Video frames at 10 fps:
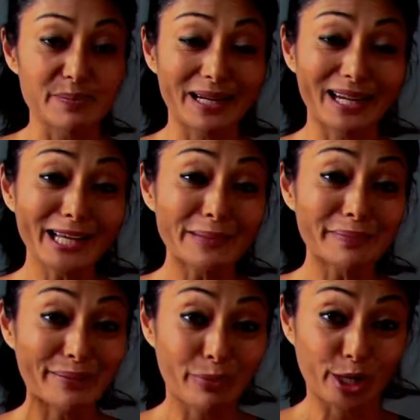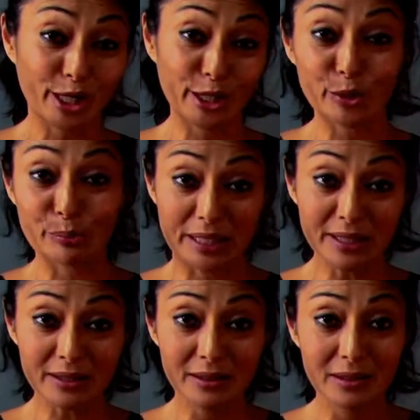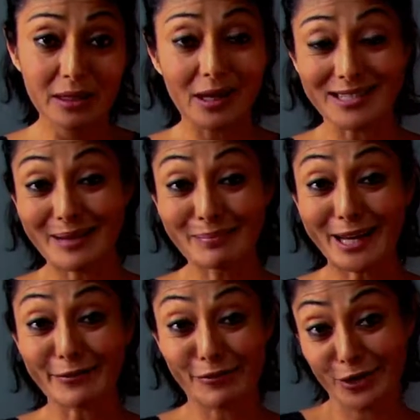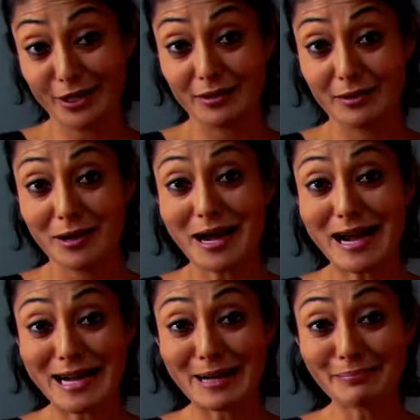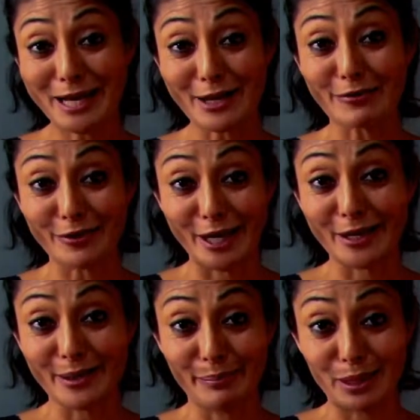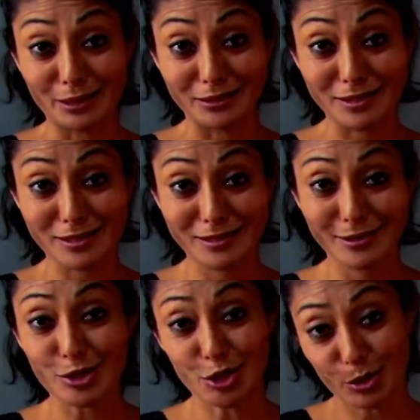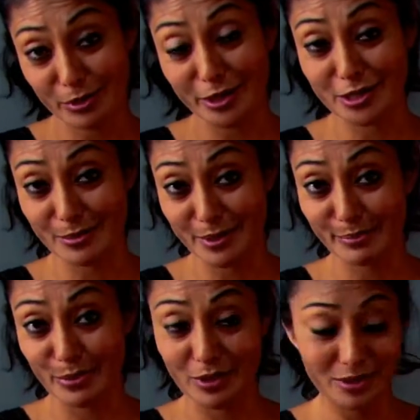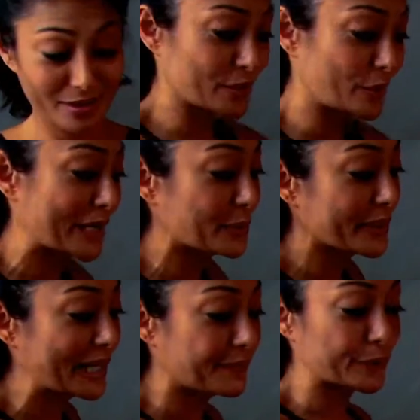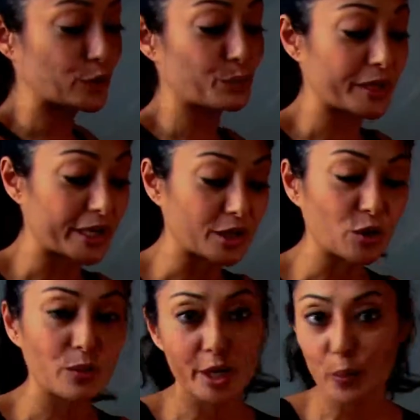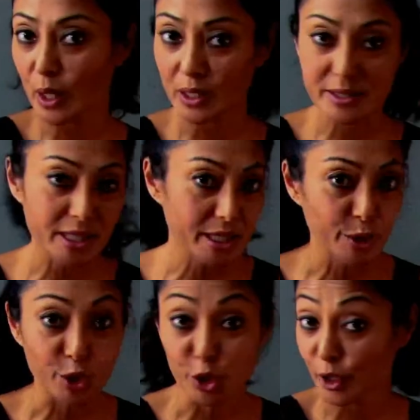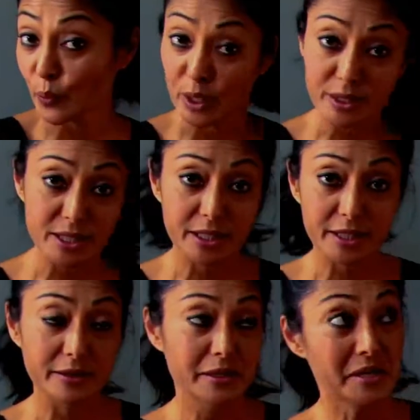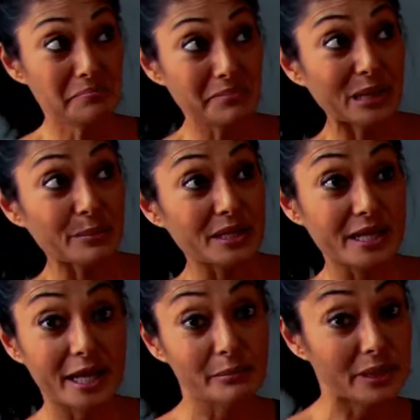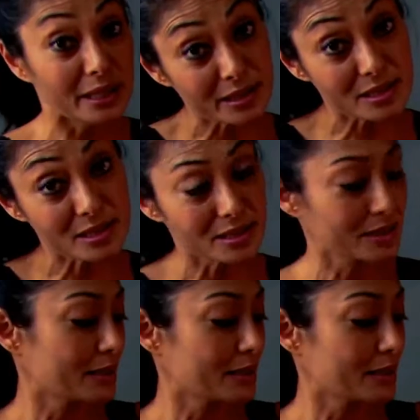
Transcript: But I like my pork a little pink because I'm not afraid. I'm not afraid of the bugs. There's no bugs in my pork. So I will have a little pink. You want it well done, you cook it well done, maybe 10 minutes.